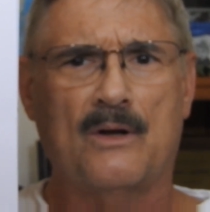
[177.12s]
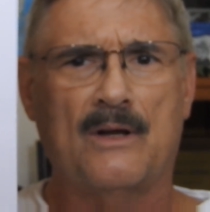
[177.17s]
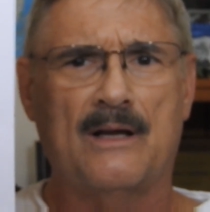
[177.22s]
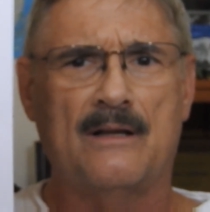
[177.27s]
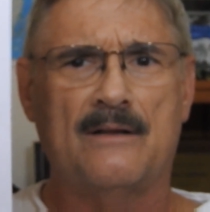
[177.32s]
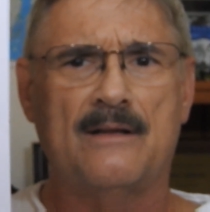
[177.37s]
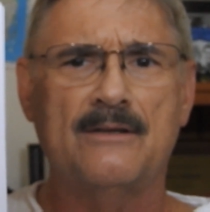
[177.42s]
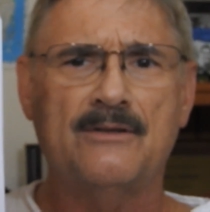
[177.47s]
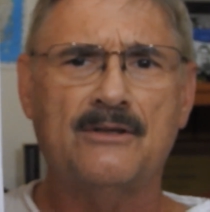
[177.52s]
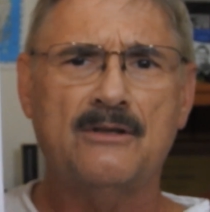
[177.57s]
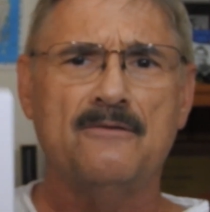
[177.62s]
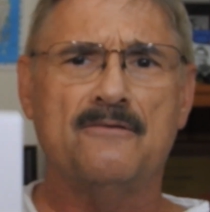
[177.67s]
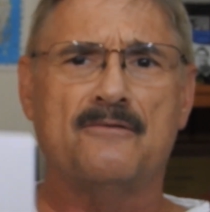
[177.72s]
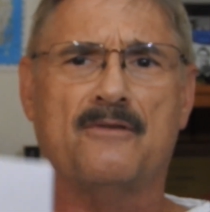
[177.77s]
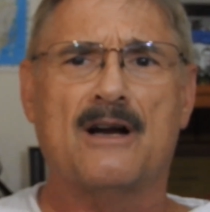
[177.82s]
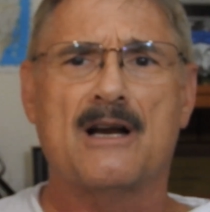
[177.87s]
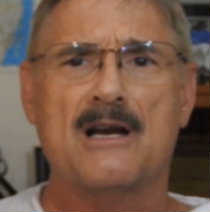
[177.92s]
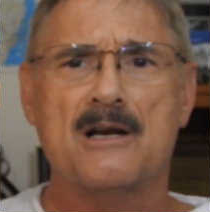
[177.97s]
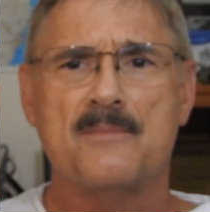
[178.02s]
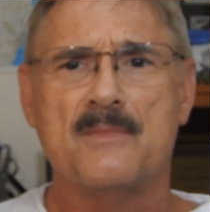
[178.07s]
In this
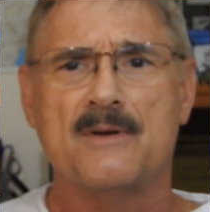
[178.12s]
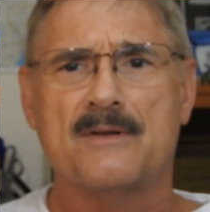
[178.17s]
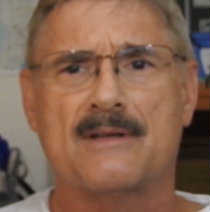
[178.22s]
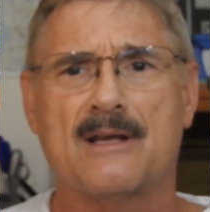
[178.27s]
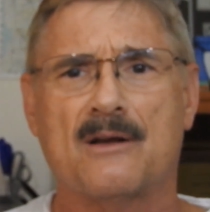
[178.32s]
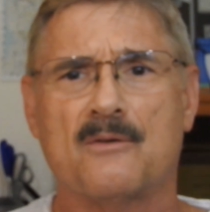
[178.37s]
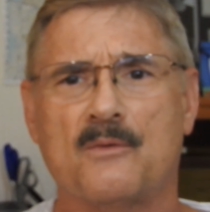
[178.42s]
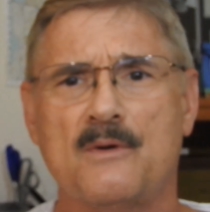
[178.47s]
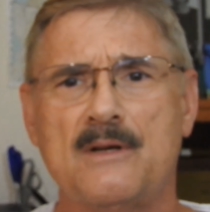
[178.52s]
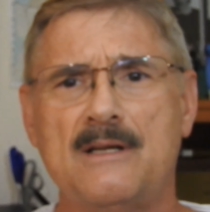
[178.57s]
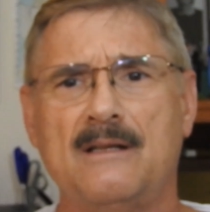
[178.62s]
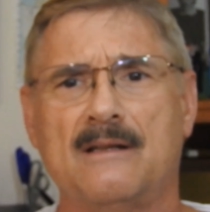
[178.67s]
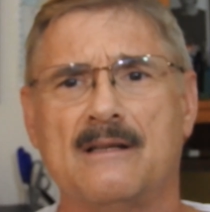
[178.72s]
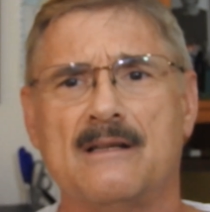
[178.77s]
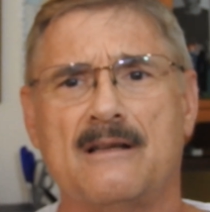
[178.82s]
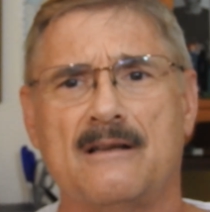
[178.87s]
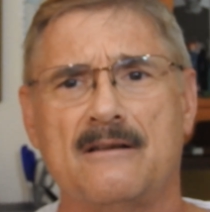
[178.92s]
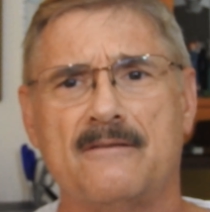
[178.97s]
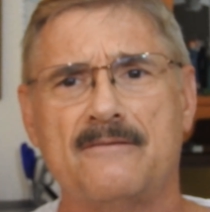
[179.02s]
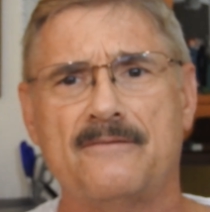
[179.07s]
environment that we
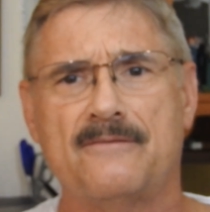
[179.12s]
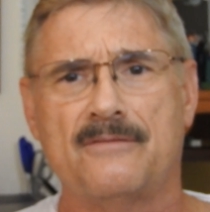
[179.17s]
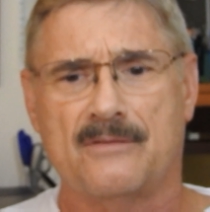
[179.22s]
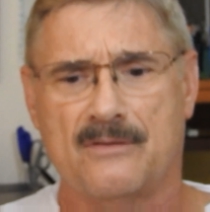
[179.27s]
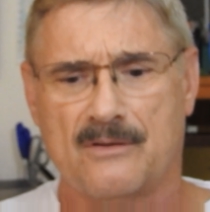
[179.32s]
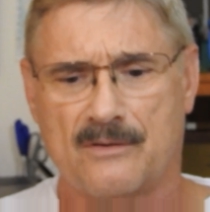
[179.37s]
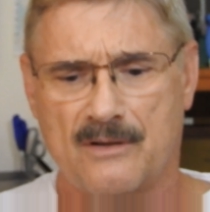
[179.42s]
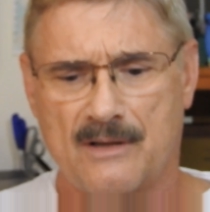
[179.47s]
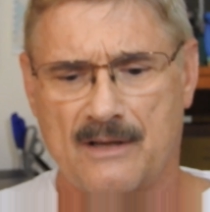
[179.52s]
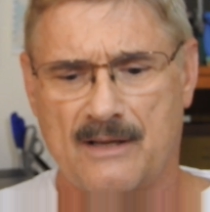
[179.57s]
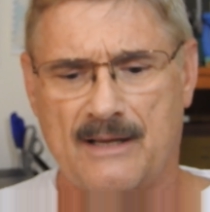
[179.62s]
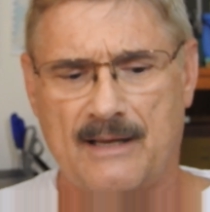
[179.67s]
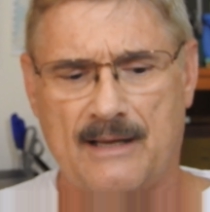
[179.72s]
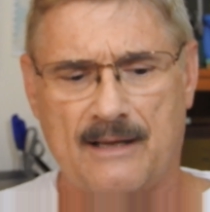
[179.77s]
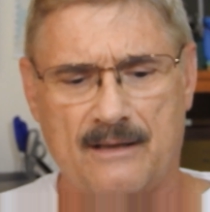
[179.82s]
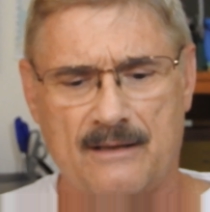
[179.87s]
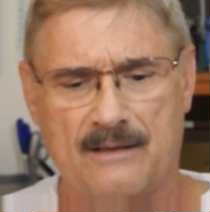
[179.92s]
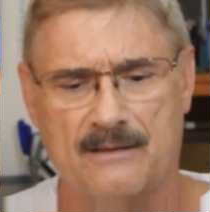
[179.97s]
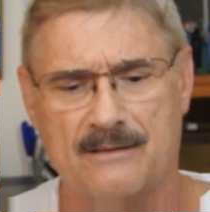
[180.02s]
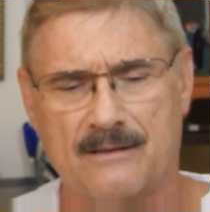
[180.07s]
live,
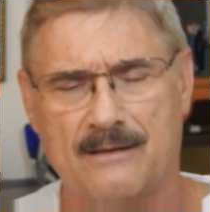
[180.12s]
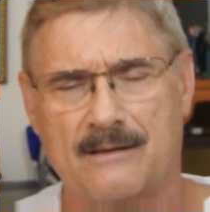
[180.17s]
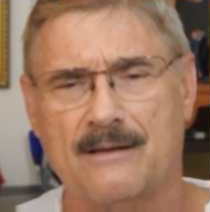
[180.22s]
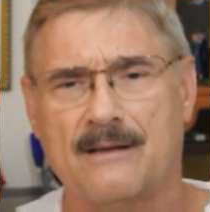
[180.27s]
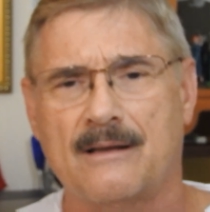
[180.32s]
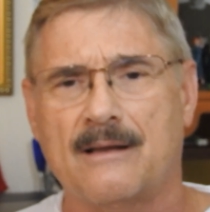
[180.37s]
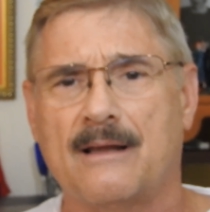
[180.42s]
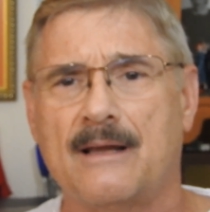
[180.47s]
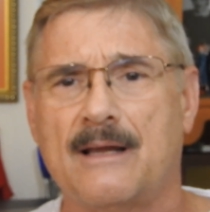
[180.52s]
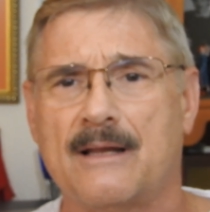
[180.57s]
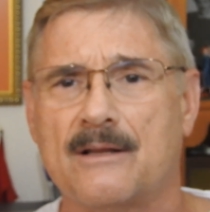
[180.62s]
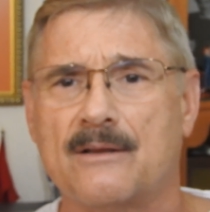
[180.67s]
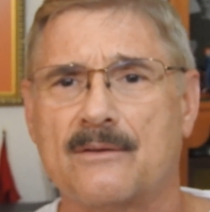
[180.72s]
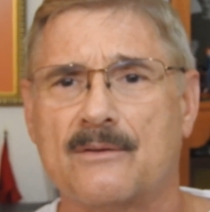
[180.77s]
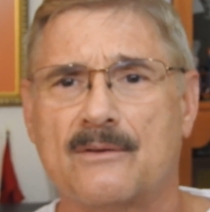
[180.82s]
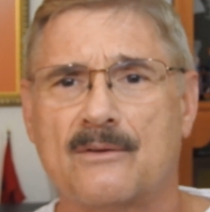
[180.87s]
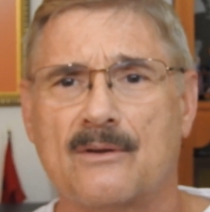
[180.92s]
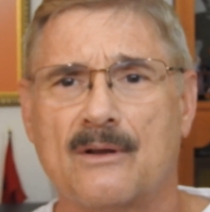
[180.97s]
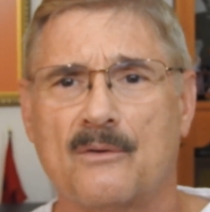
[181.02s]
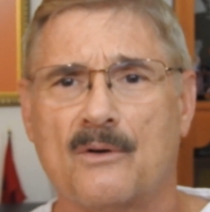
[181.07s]
it
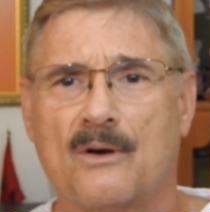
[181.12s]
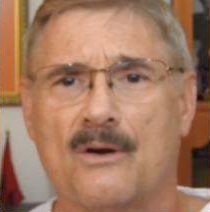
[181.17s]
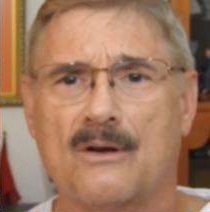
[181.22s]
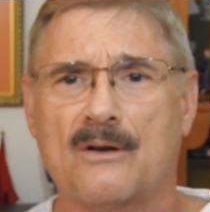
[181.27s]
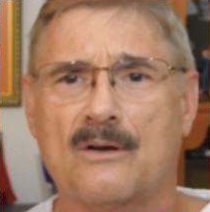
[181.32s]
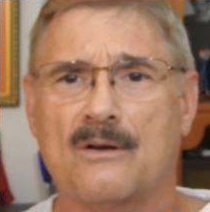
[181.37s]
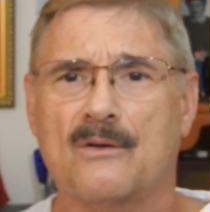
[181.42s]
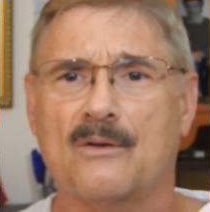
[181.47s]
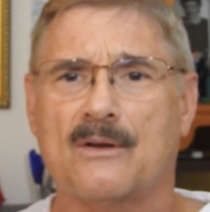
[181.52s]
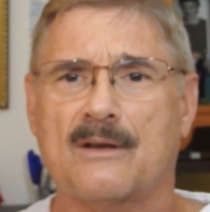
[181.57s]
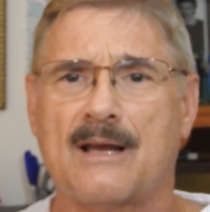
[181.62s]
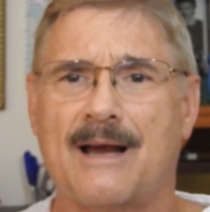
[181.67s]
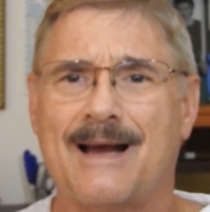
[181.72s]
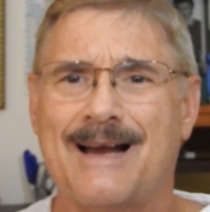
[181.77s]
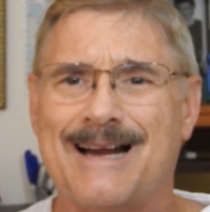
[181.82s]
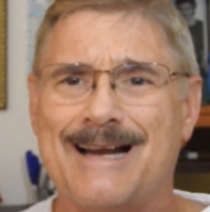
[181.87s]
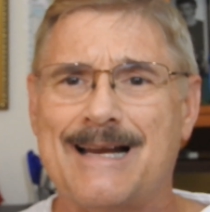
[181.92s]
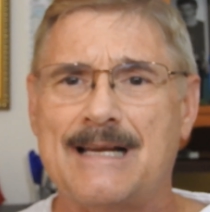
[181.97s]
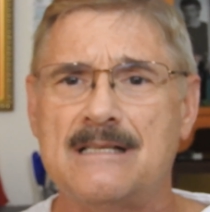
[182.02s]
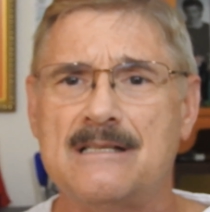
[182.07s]

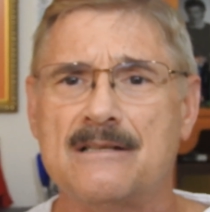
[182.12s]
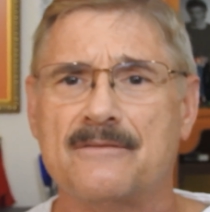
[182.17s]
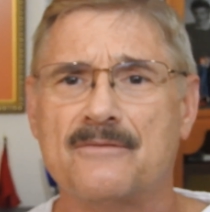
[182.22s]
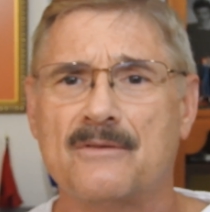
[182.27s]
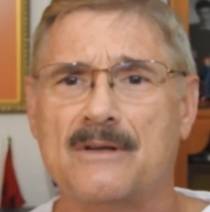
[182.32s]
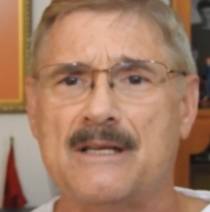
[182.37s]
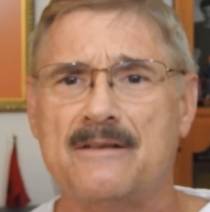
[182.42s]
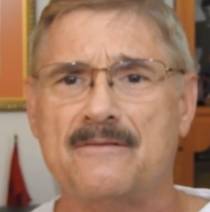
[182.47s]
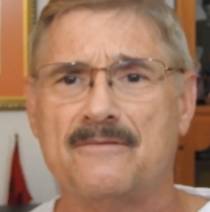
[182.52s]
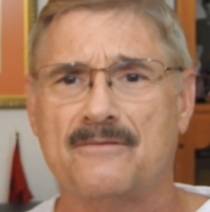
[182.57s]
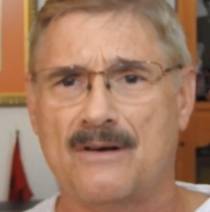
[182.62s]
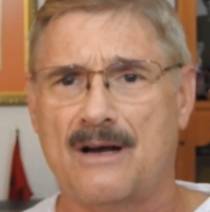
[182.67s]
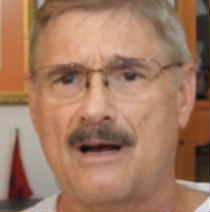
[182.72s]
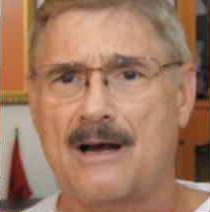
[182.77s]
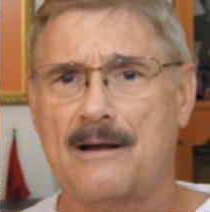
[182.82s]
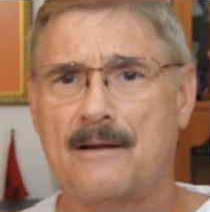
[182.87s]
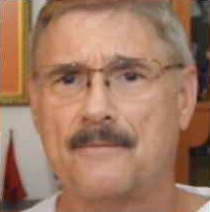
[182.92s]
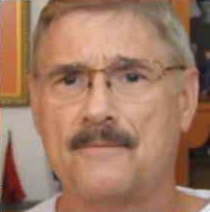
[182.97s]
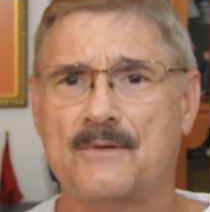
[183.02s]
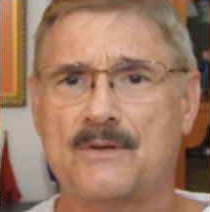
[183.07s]
kind of
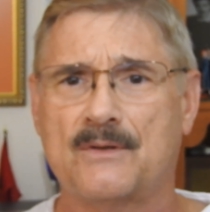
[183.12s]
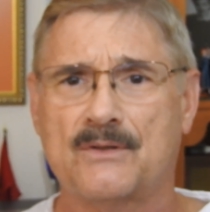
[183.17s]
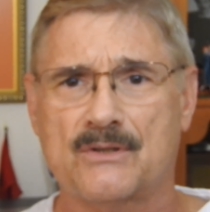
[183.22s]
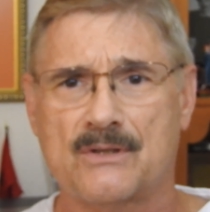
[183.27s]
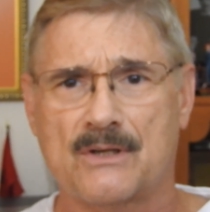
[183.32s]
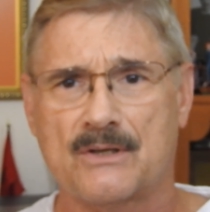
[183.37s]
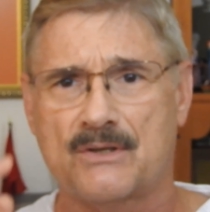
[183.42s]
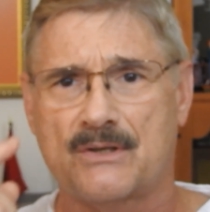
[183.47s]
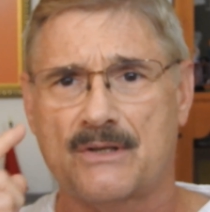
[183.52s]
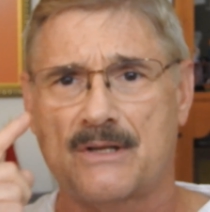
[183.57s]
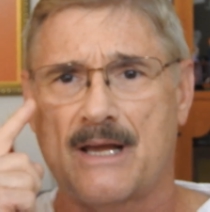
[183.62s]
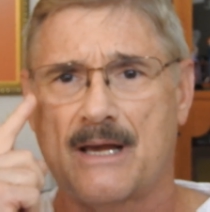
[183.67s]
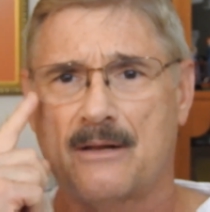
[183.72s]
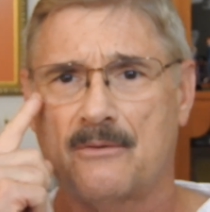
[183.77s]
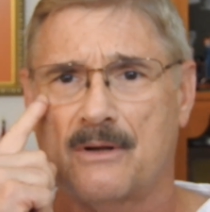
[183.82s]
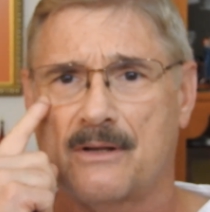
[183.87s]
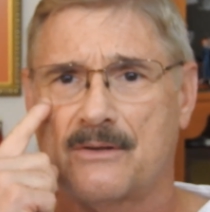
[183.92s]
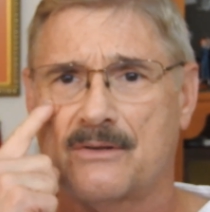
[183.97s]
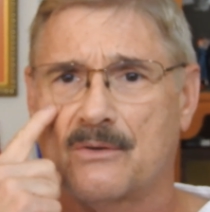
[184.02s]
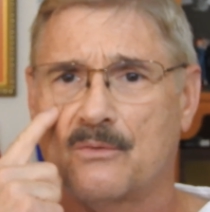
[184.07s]
evolved such that I